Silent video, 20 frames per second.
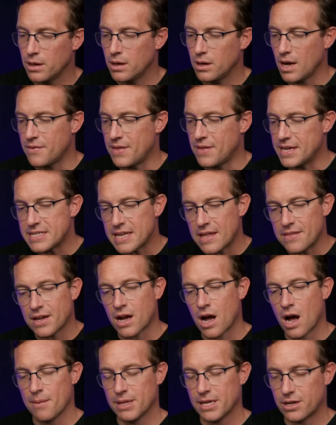And they said that
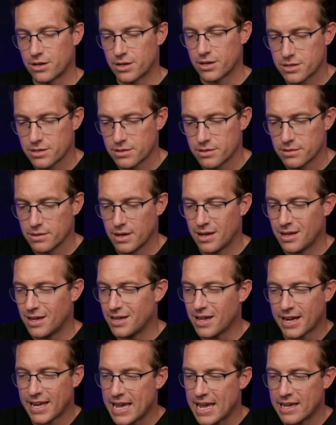Kamala Harris, and
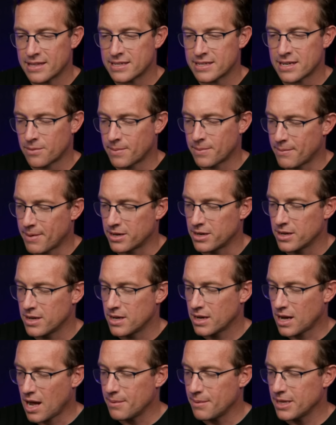I can't get this out of my mind,
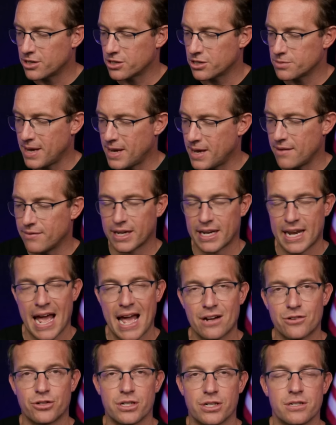Kamala Harris behaved like an
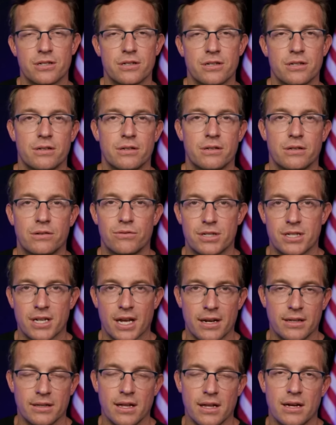actress
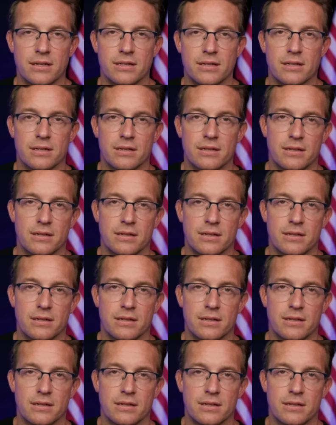reciting lines,